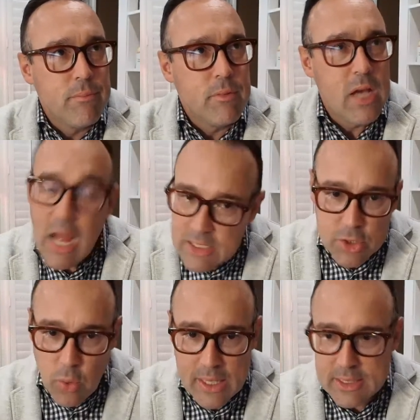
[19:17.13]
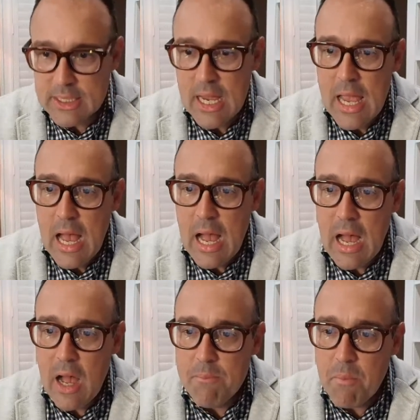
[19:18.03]
consequence.
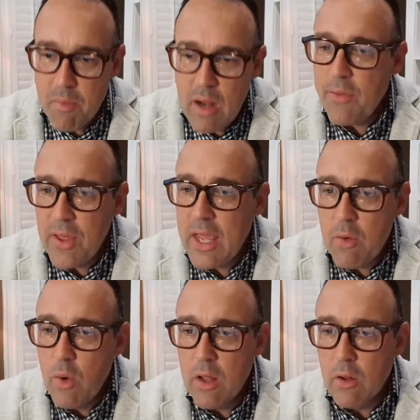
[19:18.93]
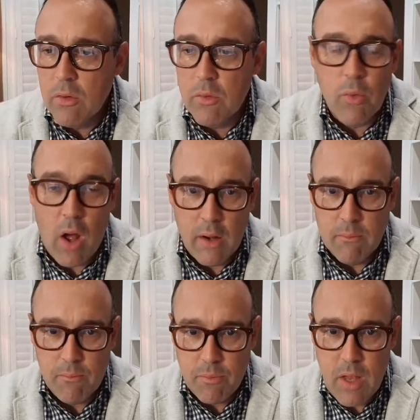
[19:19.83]
And I think he will run.
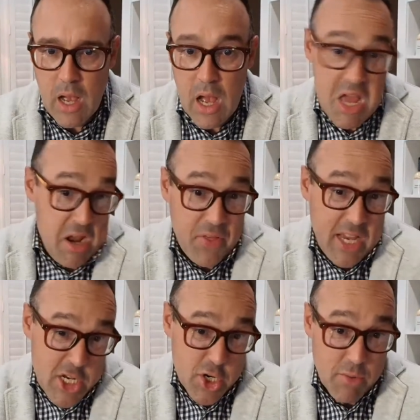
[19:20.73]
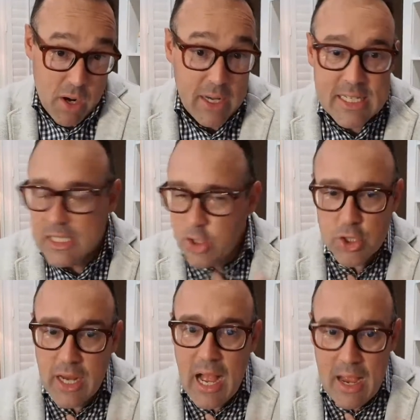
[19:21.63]
And I think he should run. He's an
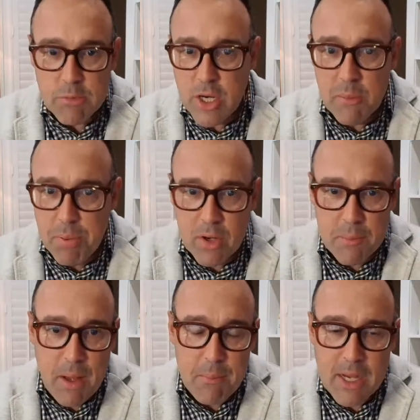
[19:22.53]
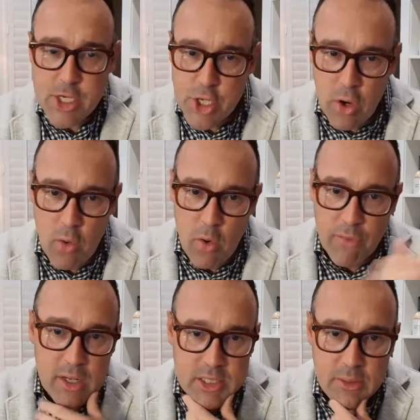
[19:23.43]
interesting guy. I'm trying to book him on my show
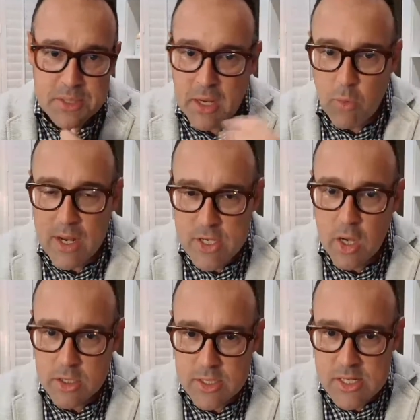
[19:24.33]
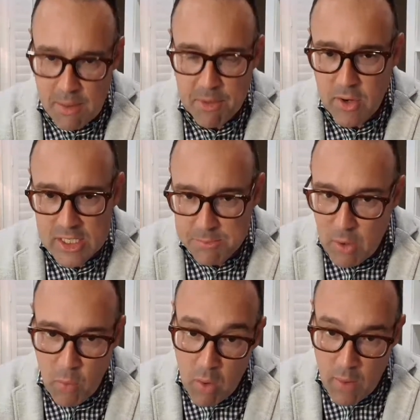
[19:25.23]
over at Substack where I talk to Democrats
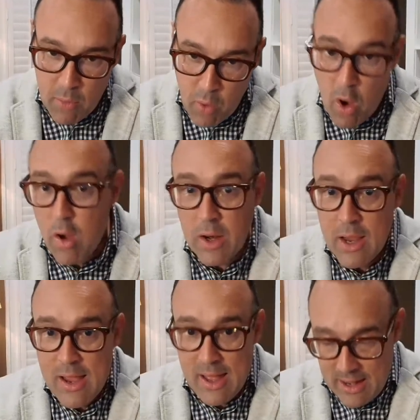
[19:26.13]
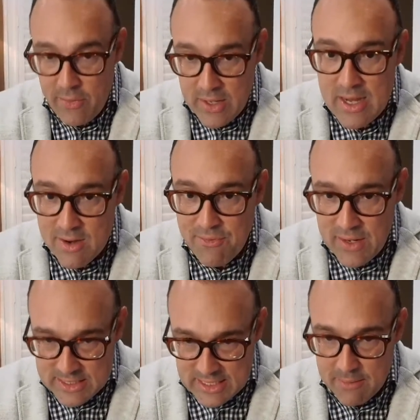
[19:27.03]
about what went wrong and how they need to
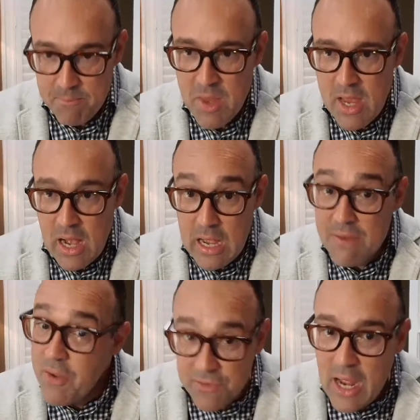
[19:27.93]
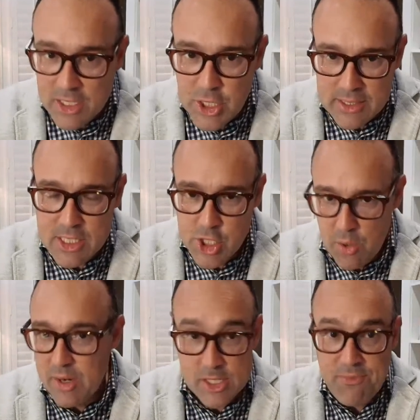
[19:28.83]
fix it. If you've not checked that show
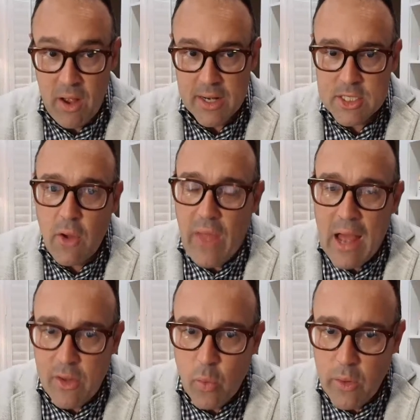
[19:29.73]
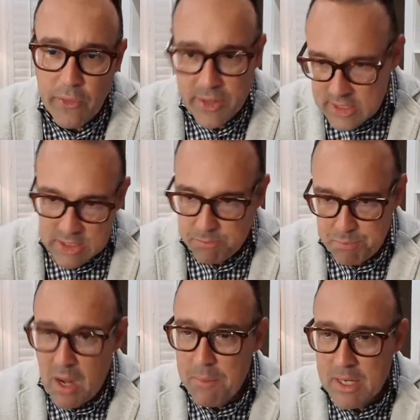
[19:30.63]
out, it's fun. It's called Out of the Wilderness. It'd
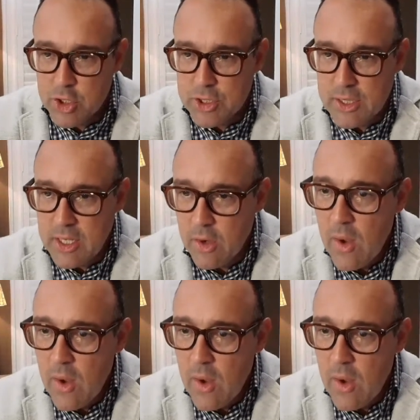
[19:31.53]
probably be interesting to you.